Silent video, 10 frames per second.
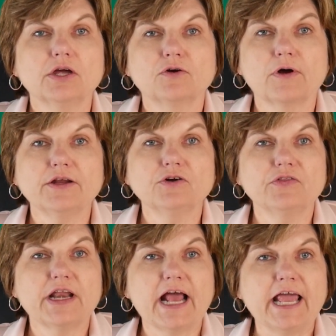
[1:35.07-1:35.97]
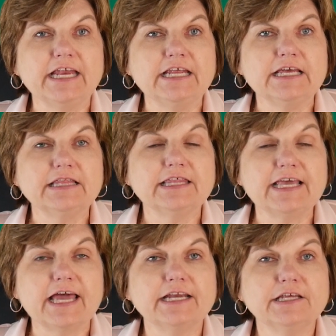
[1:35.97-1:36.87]
greater than 80,
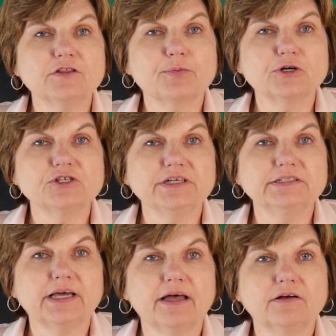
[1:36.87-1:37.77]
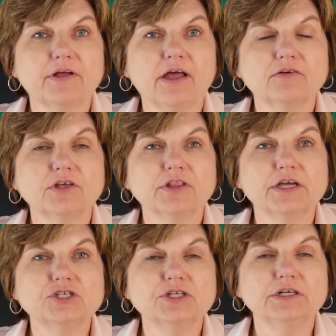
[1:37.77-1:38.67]
the 80th percentile
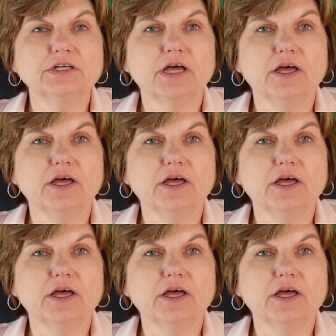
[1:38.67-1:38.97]
calculation